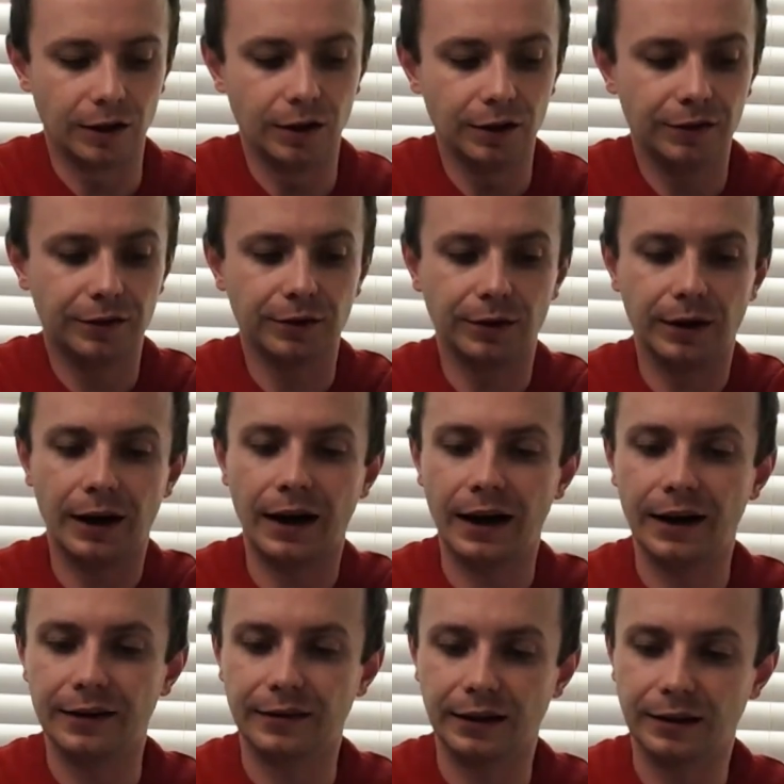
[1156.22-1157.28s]
also
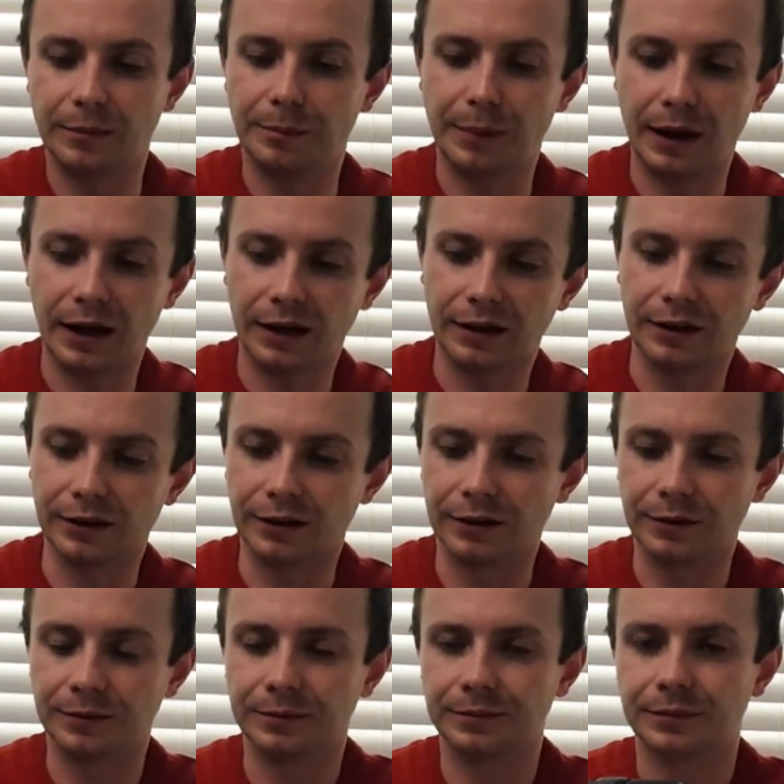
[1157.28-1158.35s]
has at the back
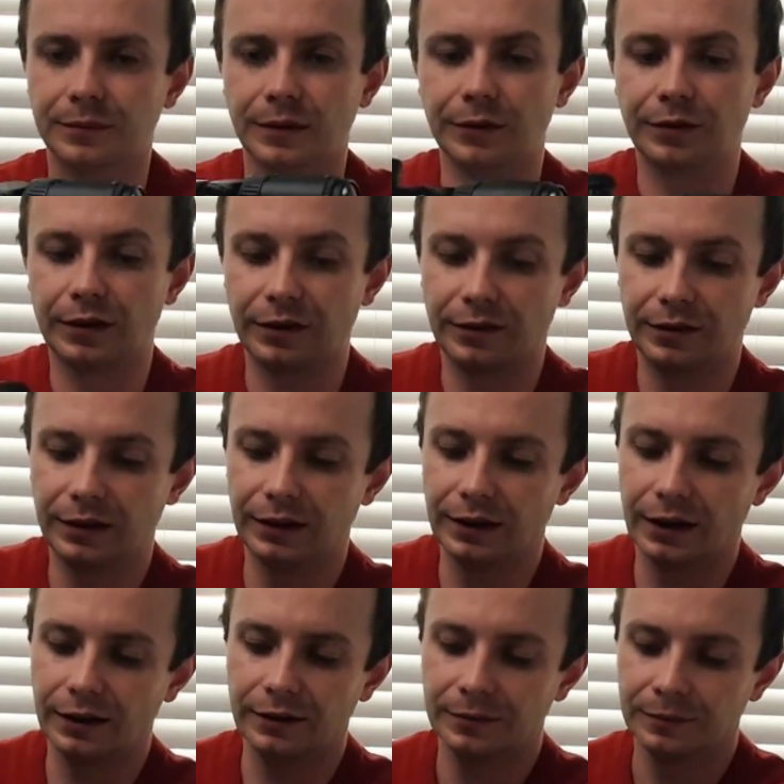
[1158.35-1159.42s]
here, if you can see
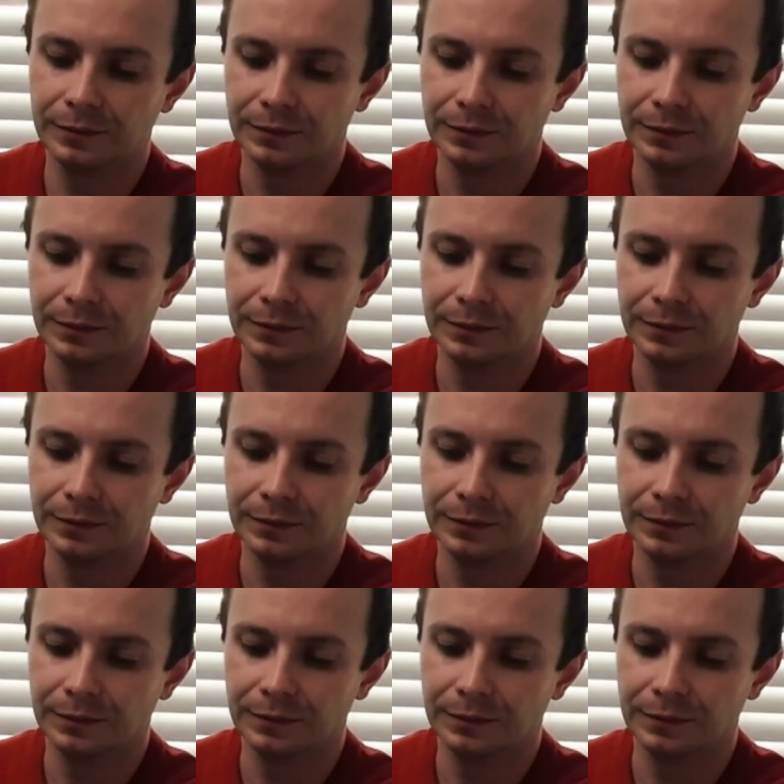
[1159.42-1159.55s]
that,